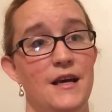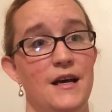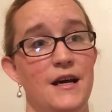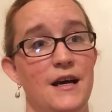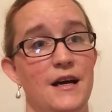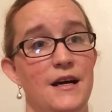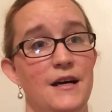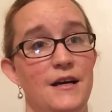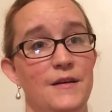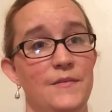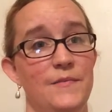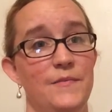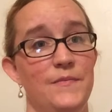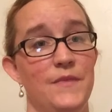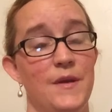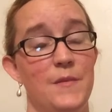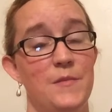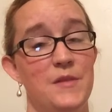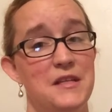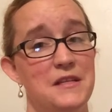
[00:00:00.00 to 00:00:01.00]
I'm
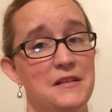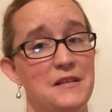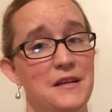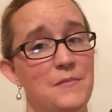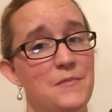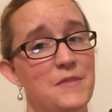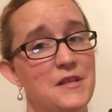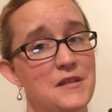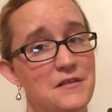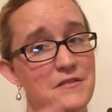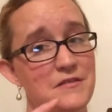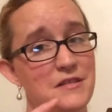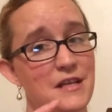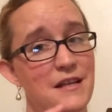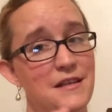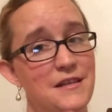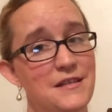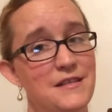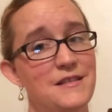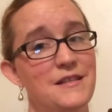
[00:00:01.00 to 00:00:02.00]
a little
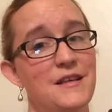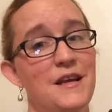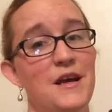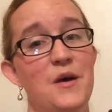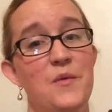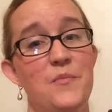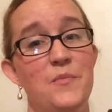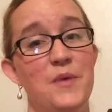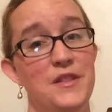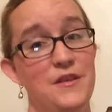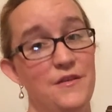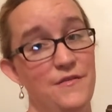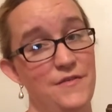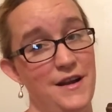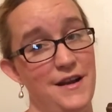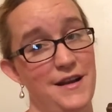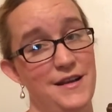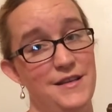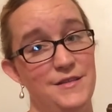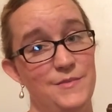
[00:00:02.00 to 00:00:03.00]
jealous, but they're
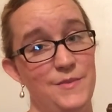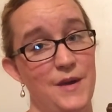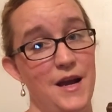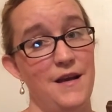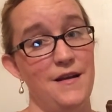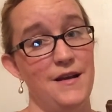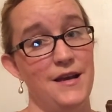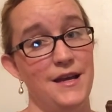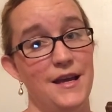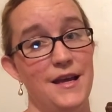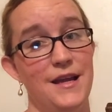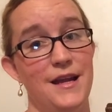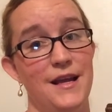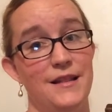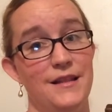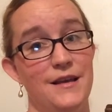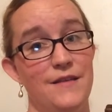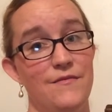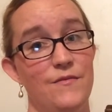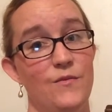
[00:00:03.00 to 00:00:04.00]
very inspiring, and I
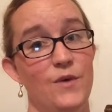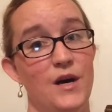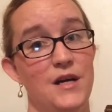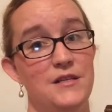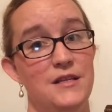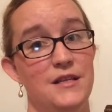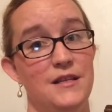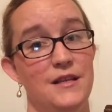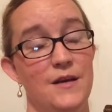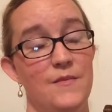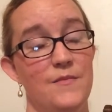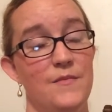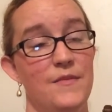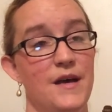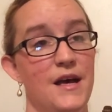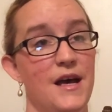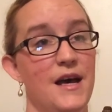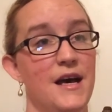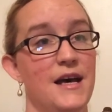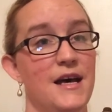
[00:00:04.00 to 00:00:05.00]
love watching them.
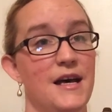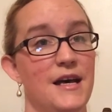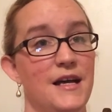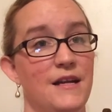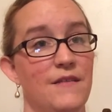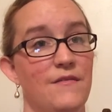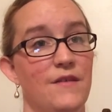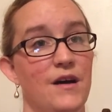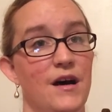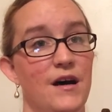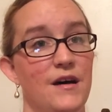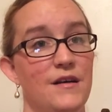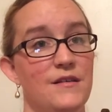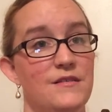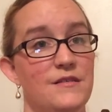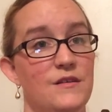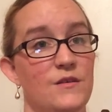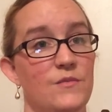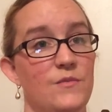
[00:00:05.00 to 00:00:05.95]
And I've also